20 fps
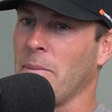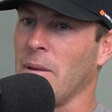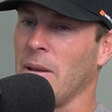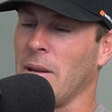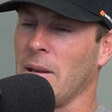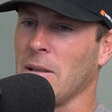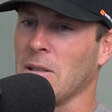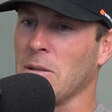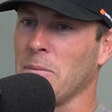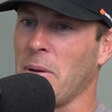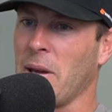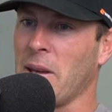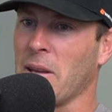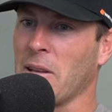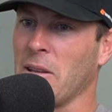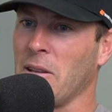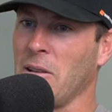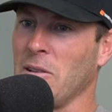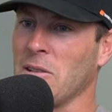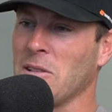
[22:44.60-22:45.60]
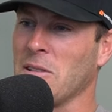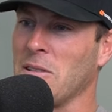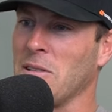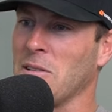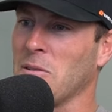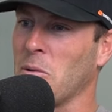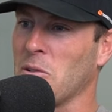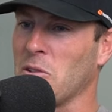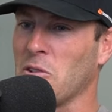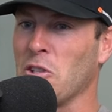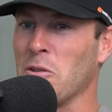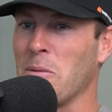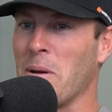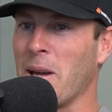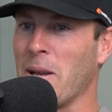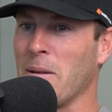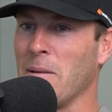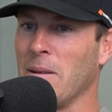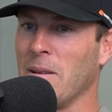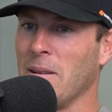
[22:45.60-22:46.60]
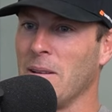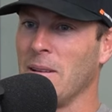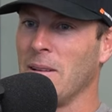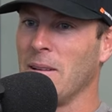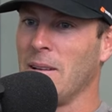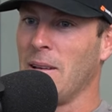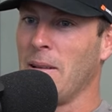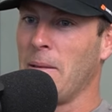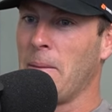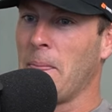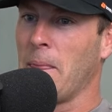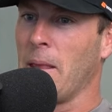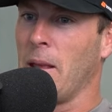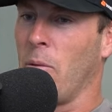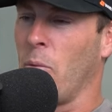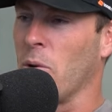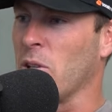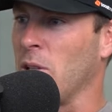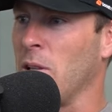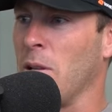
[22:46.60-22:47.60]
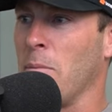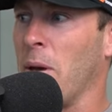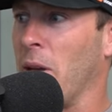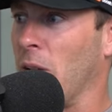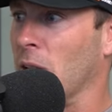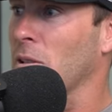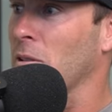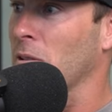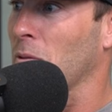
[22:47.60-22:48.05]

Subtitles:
Yeah, and some painkillers, and it wasn't too bad. It wasn't the best.